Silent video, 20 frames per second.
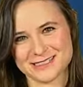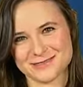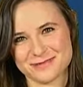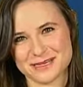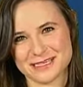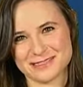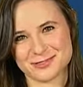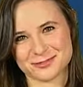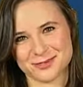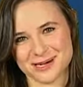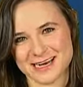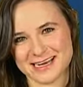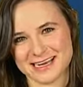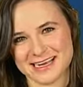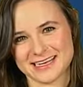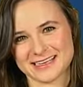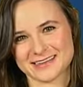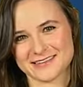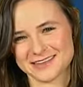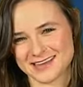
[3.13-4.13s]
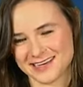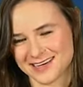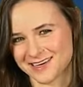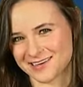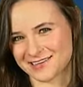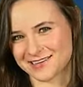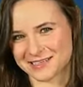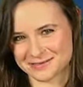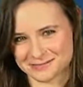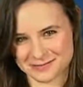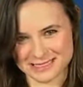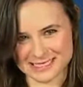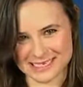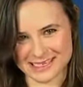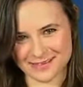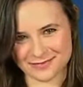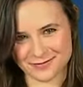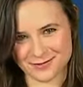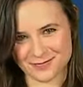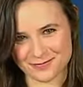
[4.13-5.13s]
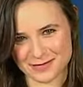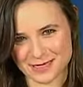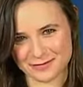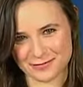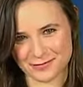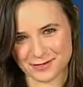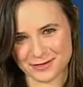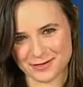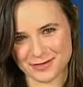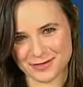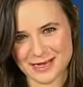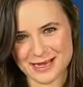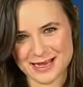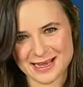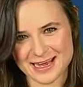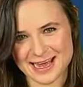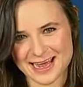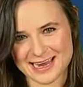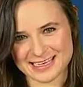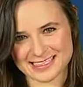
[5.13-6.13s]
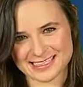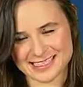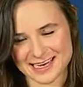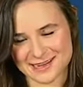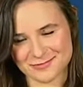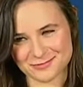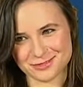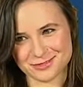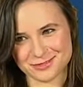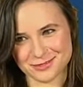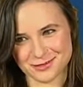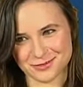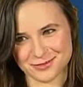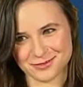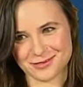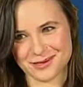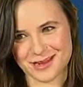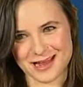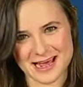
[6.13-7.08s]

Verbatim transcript: to be trading their lipstick for beetroot anytime soon.